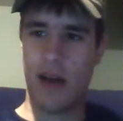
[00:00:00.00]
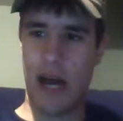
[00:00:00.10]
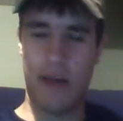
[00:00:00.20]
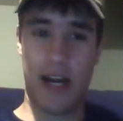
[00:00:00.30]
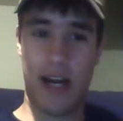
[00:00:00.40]

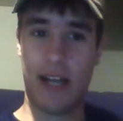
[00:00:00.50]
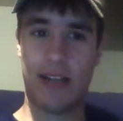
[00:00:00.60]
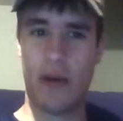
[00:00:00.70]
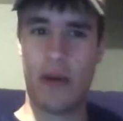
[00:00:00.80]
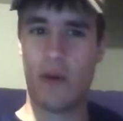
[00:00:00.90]
I mean, I guess
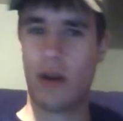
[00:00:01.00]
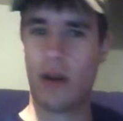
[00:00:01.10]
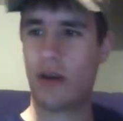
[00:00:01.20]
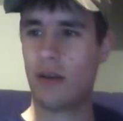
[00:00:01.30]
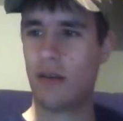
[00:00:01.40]
that would
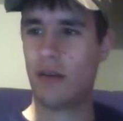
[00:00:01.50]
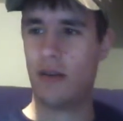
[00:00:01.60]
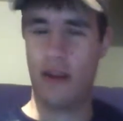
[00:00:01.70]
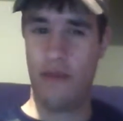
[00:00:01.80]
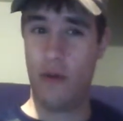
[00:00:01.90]
work
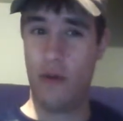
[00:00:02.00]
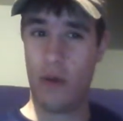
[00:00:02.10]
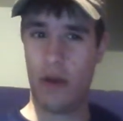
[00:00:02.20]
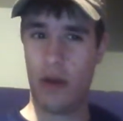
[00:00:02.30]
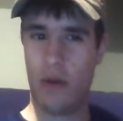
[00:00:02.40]
if you
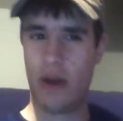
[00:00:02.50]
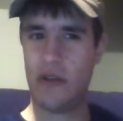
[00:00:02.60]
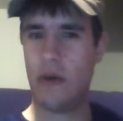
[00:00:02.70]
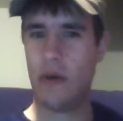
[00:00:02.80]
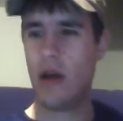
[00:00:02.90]
really wanted to.